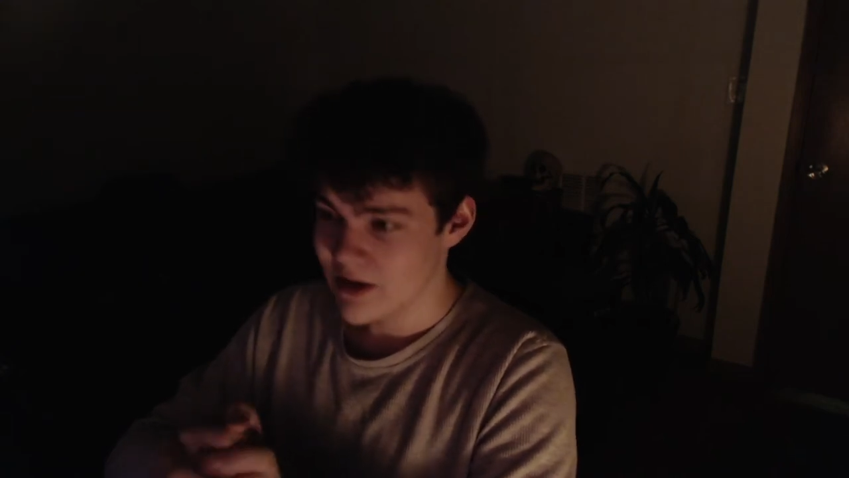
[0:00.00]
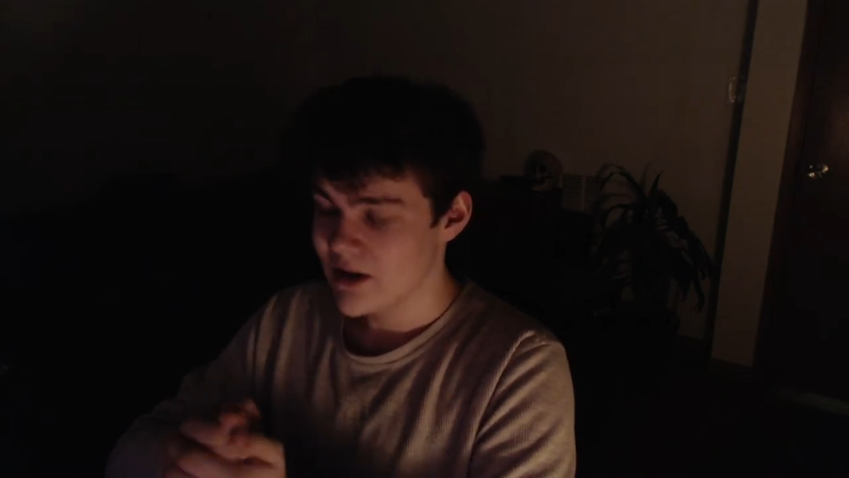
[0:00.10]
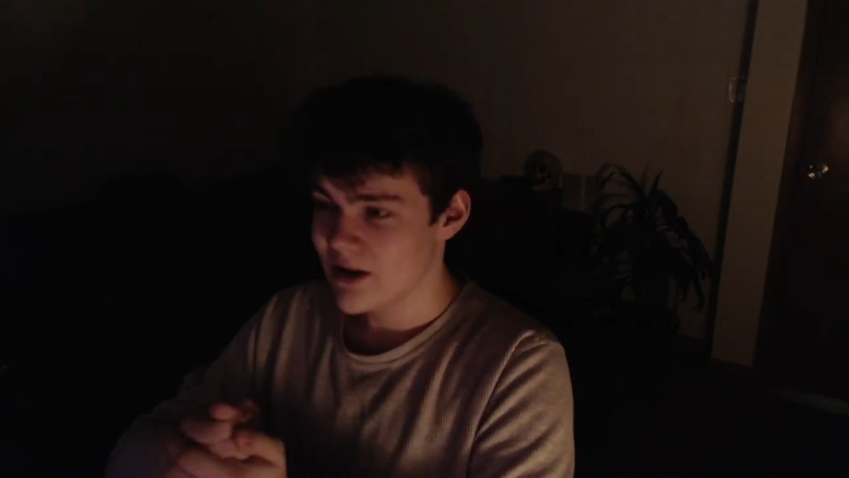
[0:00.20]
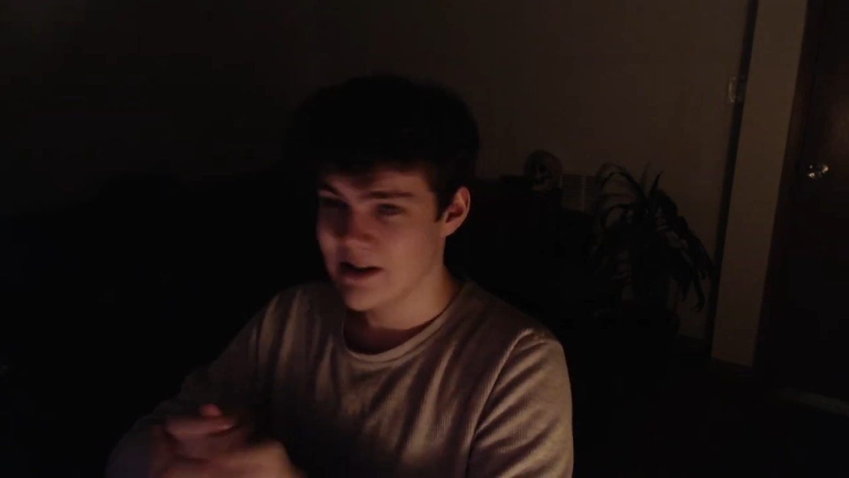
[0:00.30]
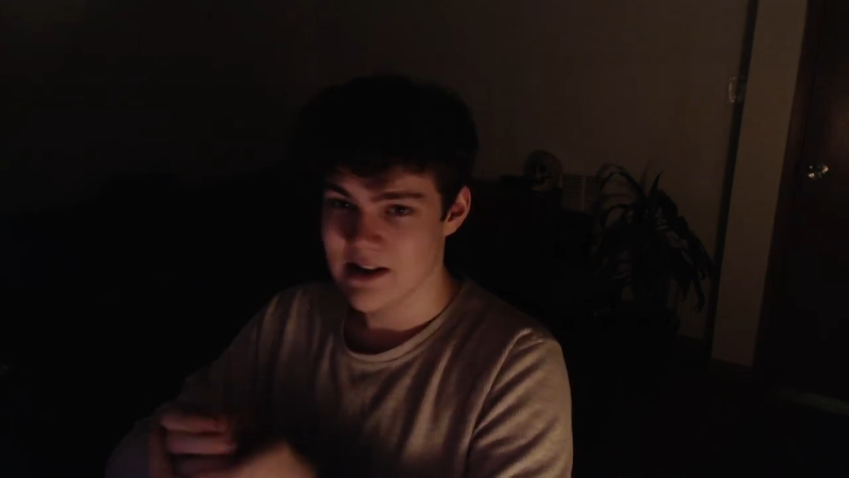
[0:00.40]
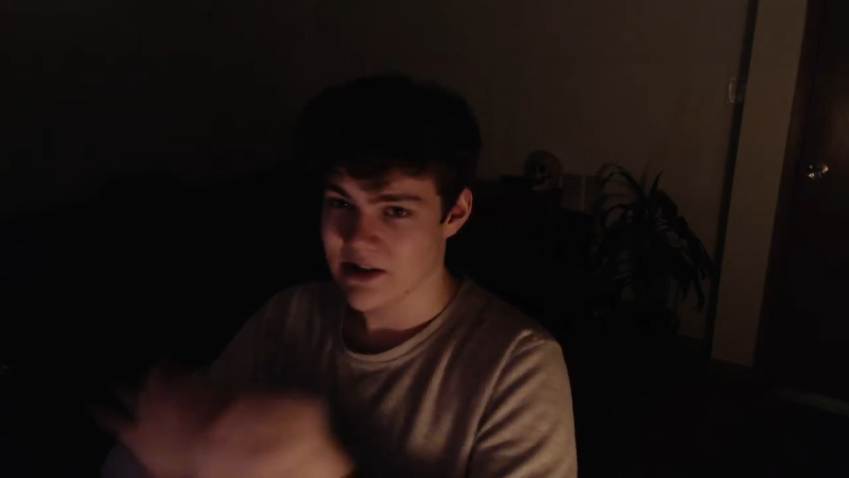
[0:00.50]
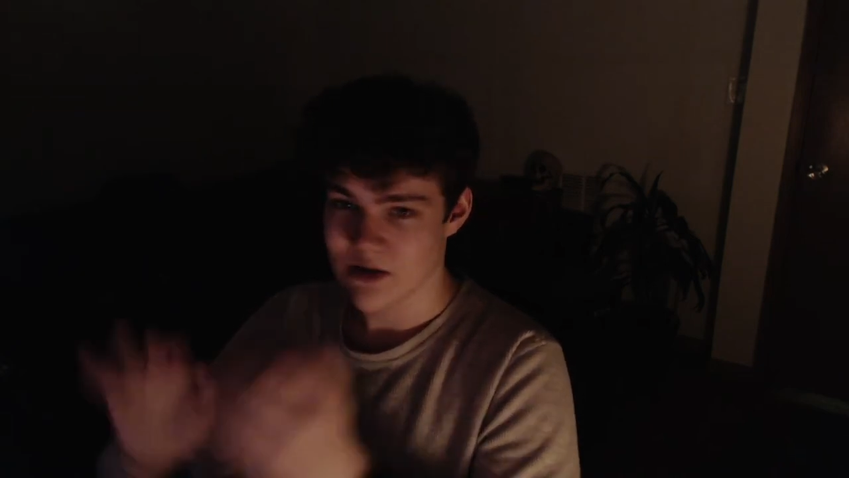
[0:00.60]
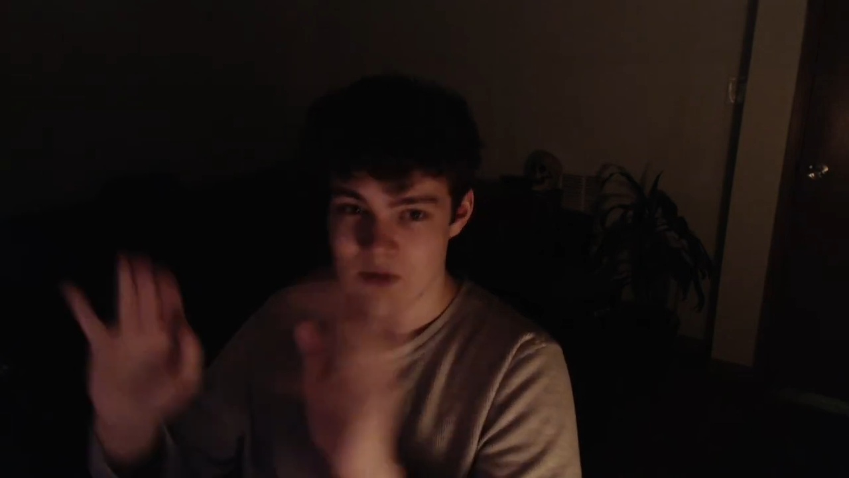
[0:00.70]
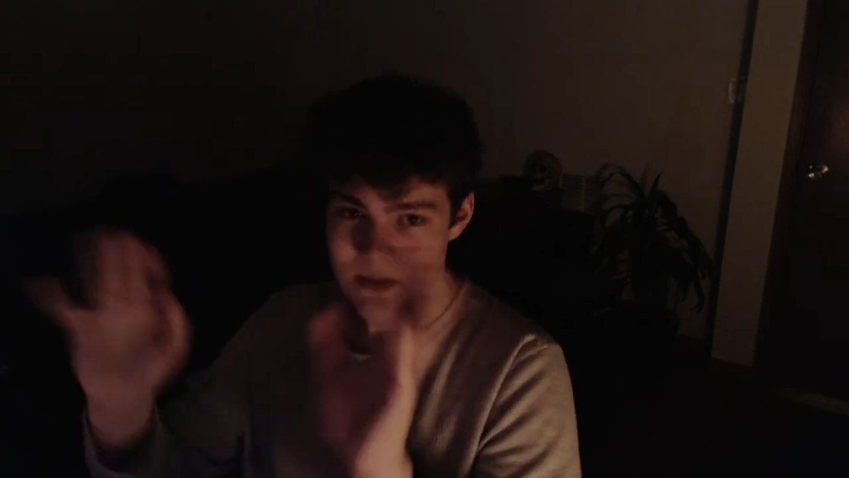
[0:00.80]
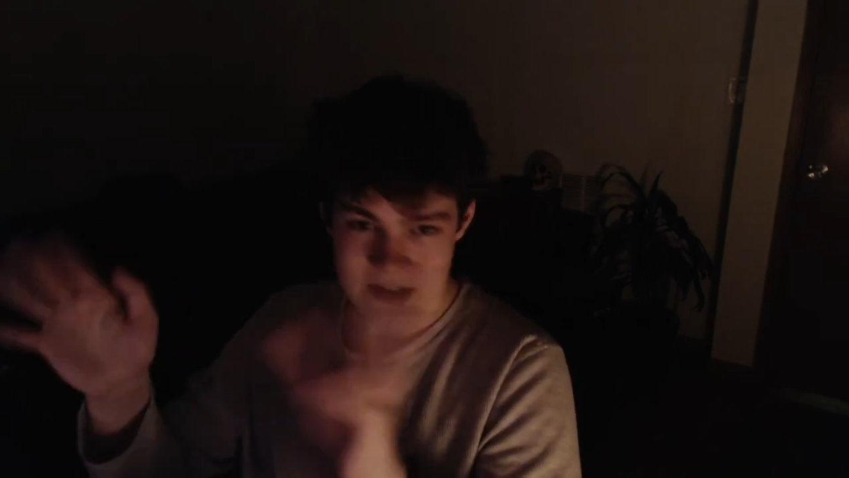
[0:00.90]
It takes like
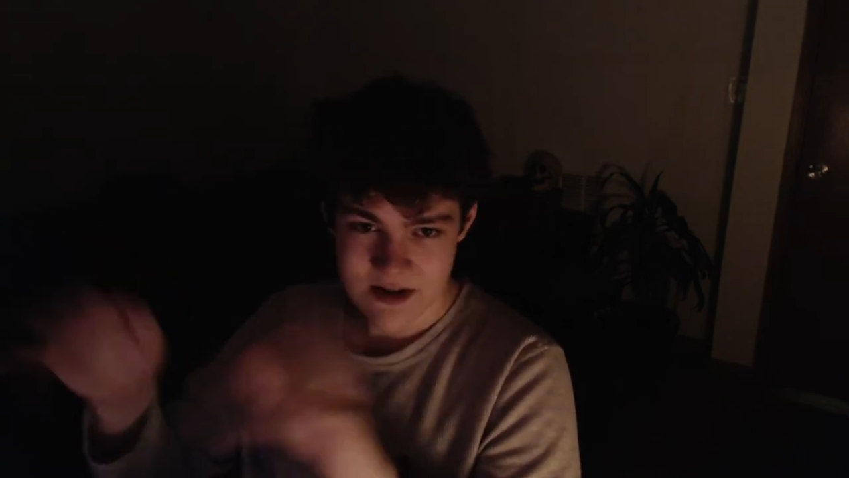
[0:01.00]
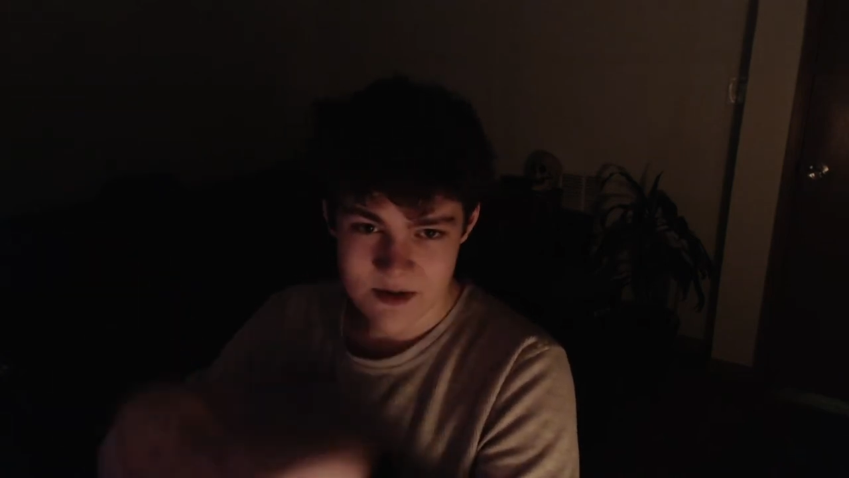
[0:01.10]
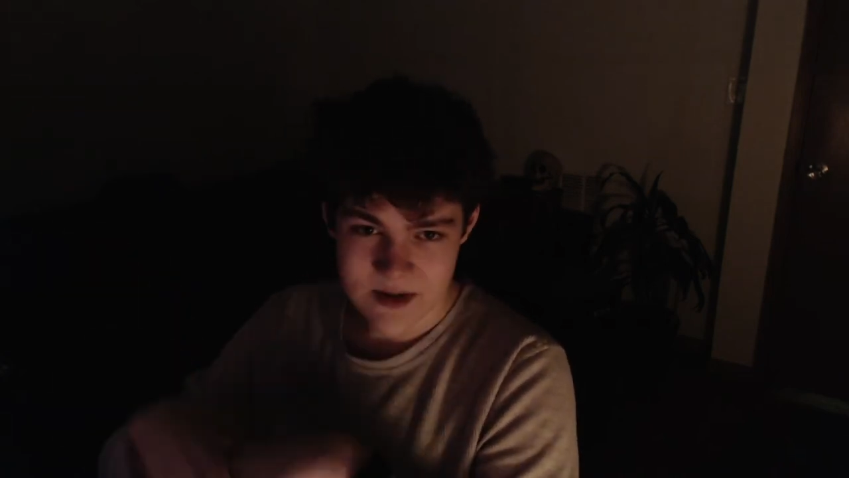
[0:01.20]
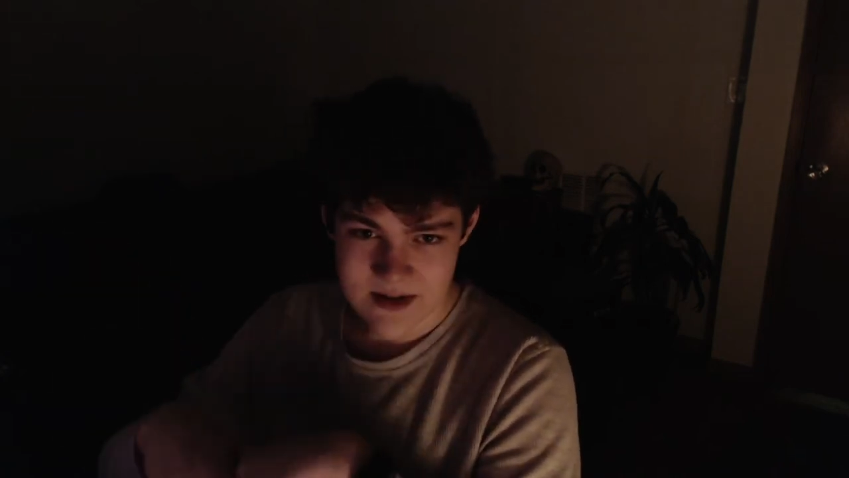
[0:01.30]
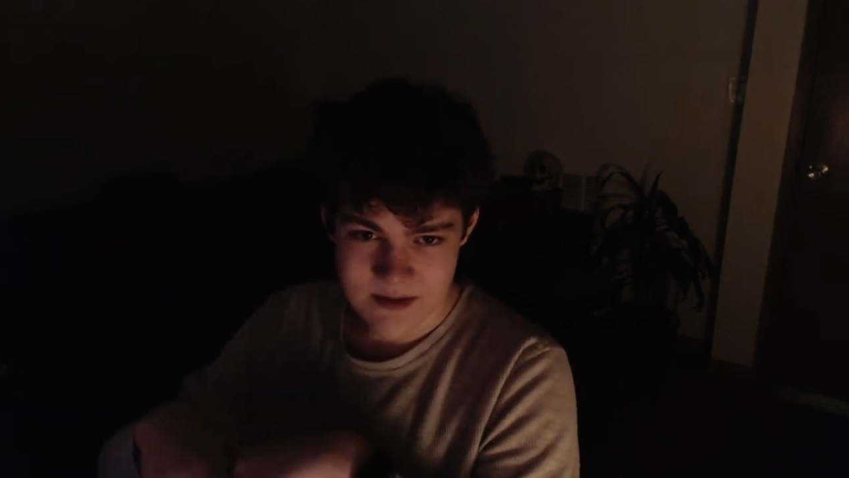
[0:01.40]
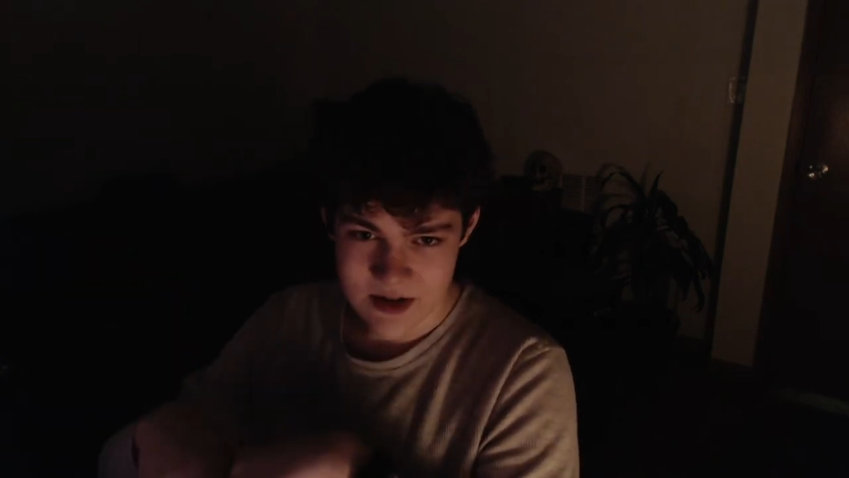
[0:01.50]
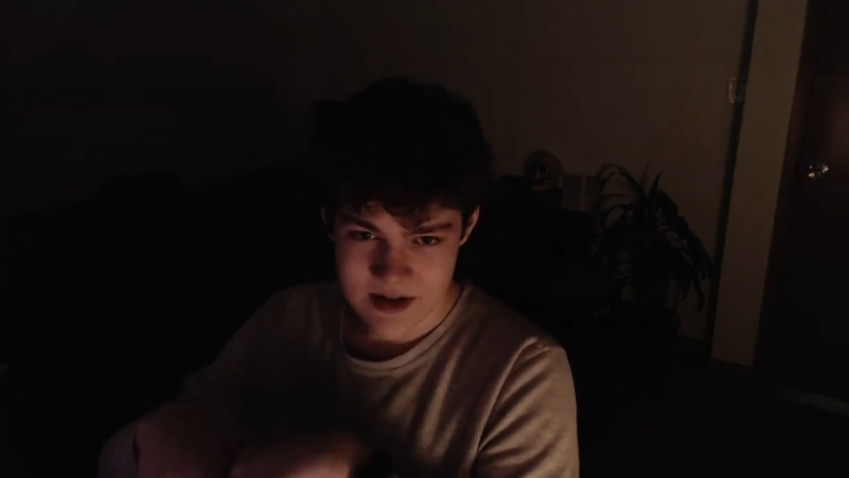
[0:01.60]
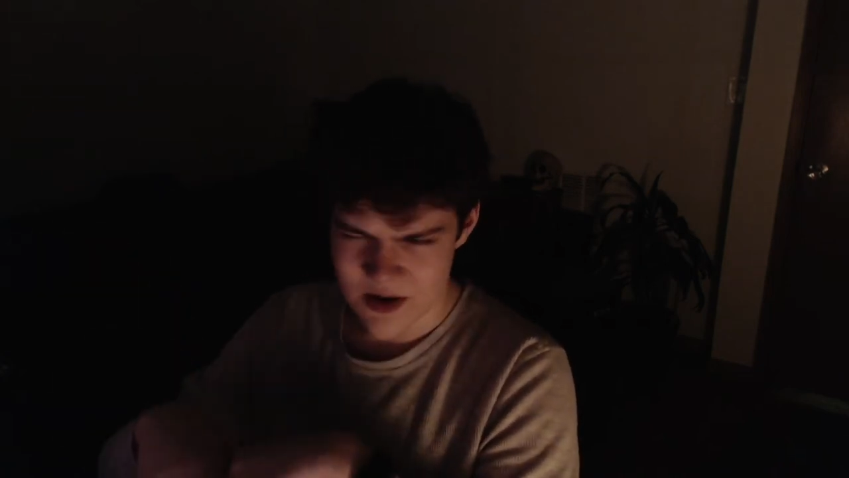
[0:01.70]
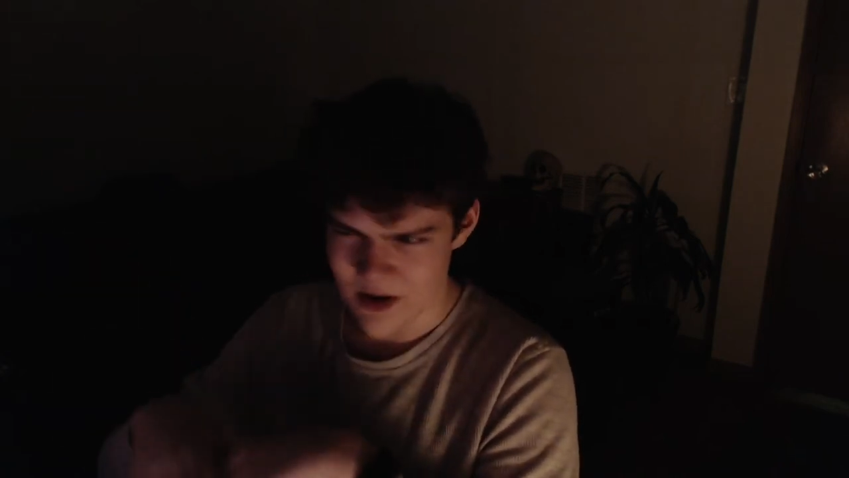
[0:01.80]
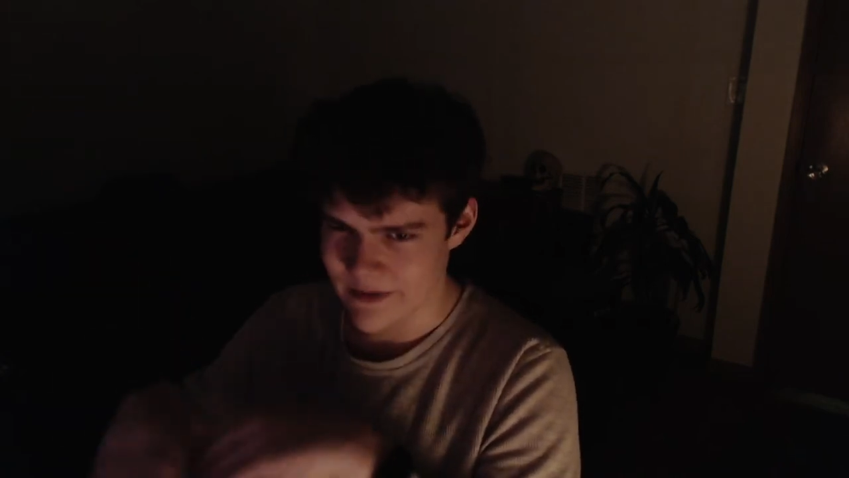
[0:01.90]
20 minutes to do a system reinstall